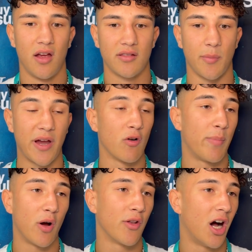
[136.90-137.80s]
the better
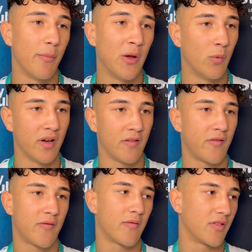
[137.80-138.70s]
opponent that I'm in
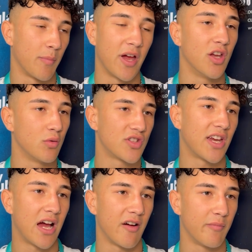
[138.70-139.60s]
with, the better you'll see
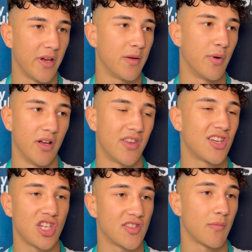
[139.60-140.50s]
out of me. But
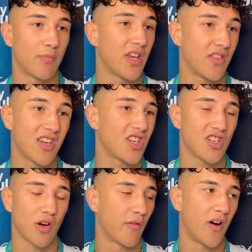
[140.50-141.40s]
this year
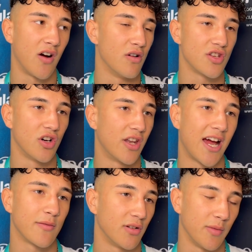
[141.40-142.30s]
so far has gone
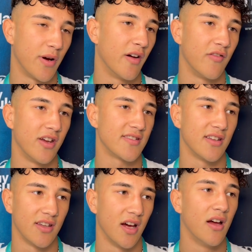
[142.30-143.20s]
absolutely perfect.
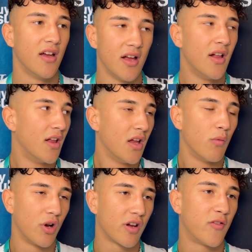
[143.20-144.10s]
And
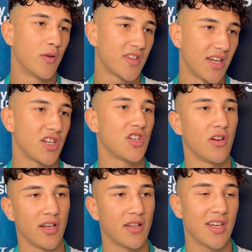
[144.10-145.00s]
we're looking forward to next year.
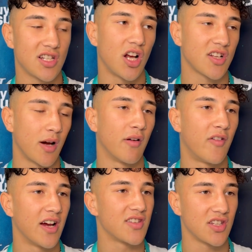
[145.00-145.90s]
And these last couple of
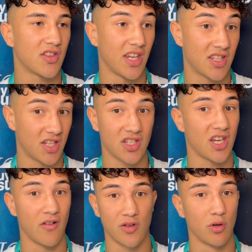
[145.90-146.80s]
fights this
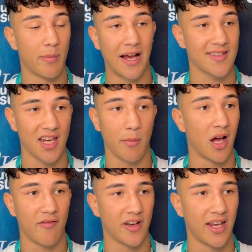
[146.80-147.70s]
year is all about setting me
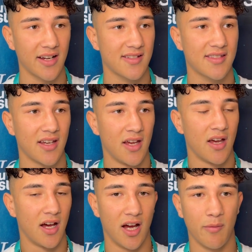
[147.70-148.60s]
up for next.
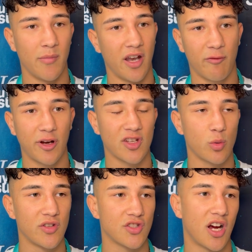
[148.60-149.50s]
And if we can
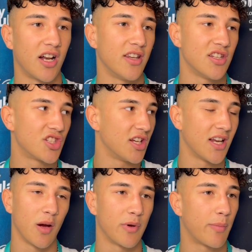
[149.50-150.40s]
squeeze a title in this year,
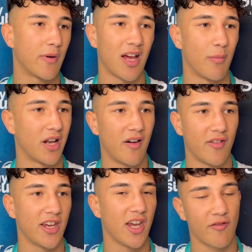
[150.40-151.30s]
that'd be
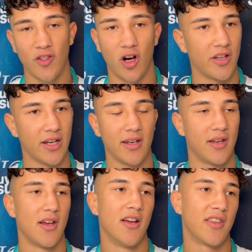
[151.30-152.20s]
lovely. If not, then
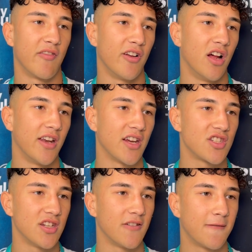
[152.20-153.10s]
definitely early next
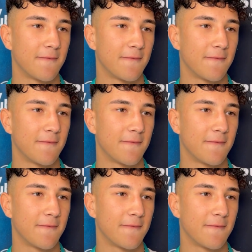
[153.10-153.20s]
year.